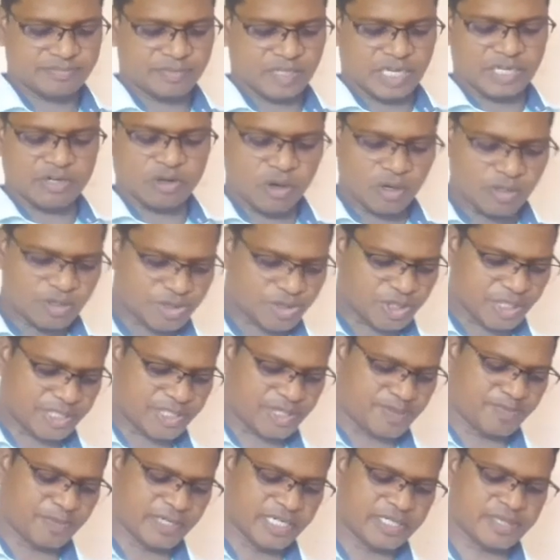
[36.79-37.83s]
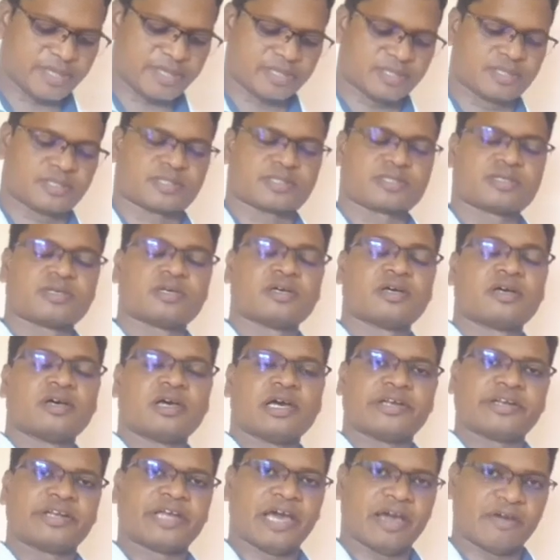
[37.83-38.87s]
It also expresses
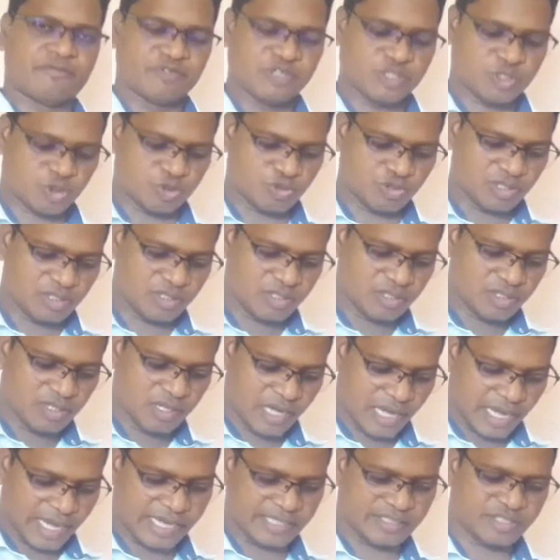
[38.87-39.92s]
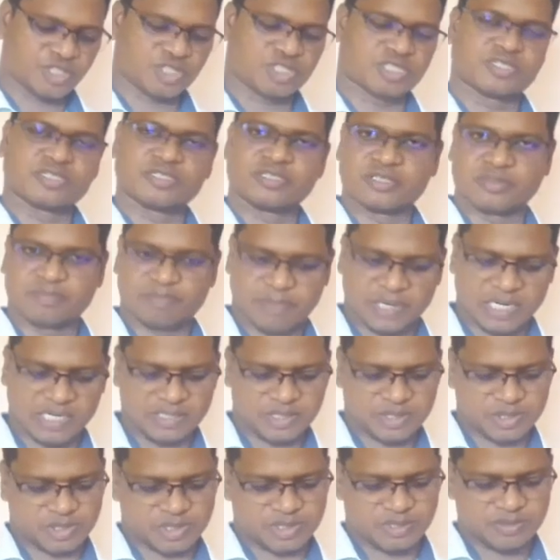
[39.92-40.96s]
an habitual action in the past.